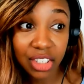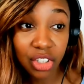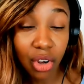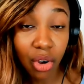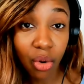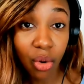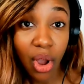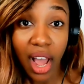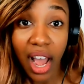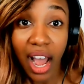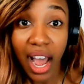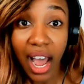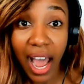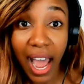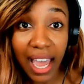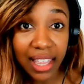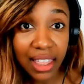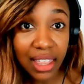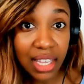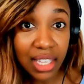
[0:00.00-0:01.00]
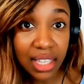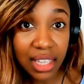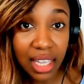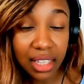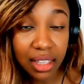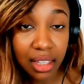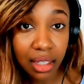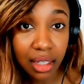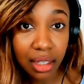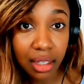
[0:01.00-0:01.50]
So I think
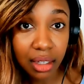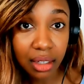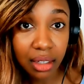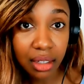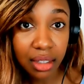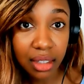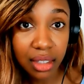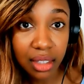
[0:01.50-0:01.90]
that the